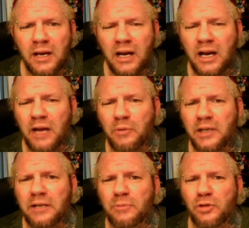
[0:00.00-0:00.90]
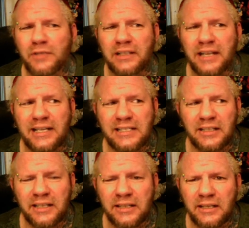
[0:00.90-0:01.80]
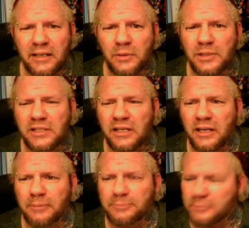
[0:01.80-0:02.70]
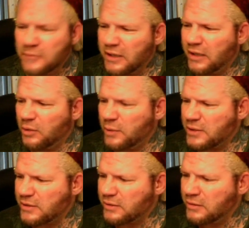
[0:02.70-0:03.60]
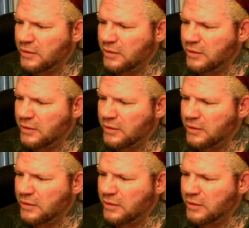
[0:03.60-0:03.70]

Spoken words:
I rented a movie last night. It was, what the hell was it?